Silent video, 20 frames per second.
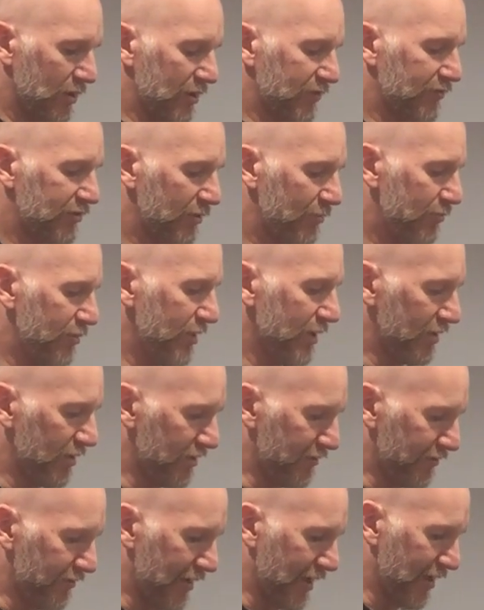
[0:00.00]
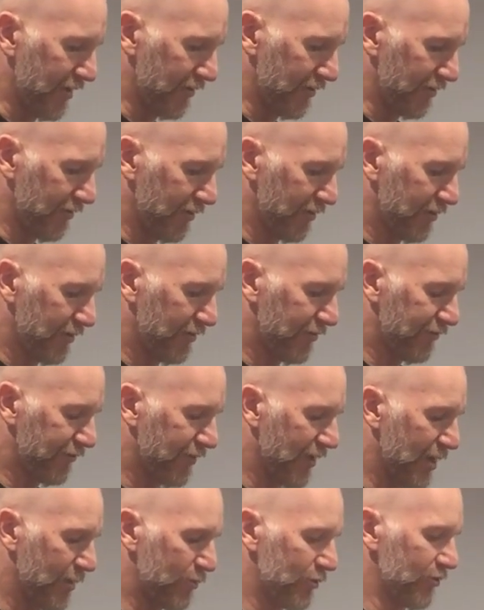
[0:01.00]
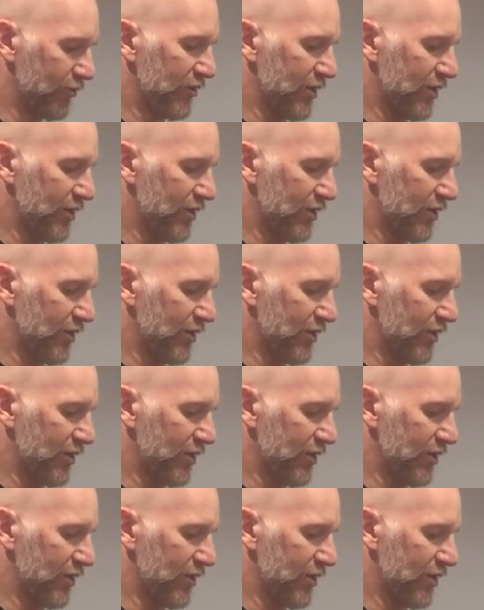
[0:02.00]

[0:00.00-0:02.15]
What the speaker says: every bit of that fiber